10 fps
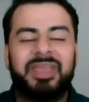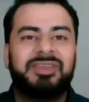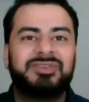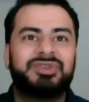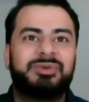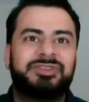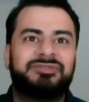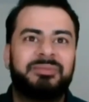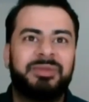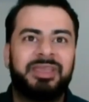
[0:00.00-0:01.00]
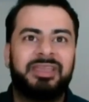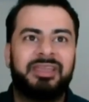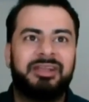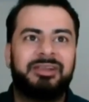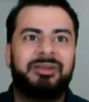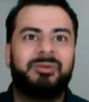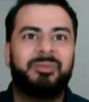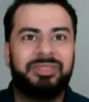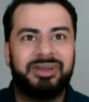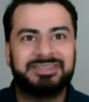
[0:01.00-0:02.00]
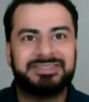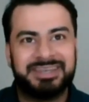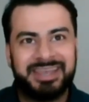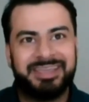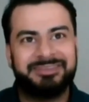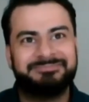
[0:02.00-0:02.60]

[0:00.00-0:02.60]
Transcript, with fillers: thank you so much for being here with us today.